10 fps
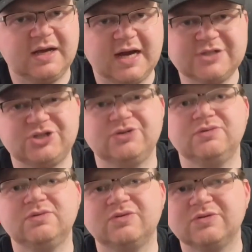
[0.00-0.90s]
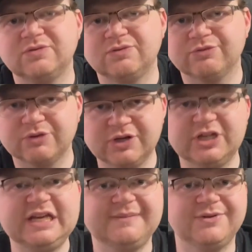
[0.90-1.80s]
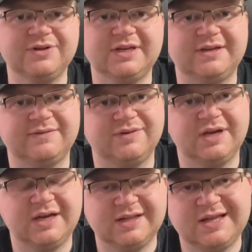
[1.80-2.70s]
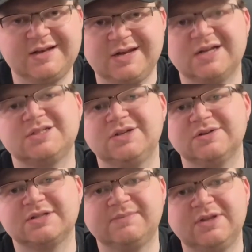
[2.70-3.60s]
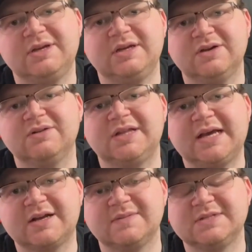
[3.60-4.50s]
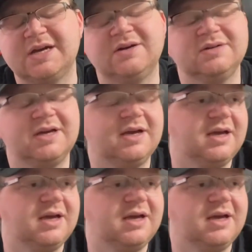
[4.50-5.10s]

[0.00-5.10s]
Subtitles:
I do really believe that next year is going to be the year that that comes out.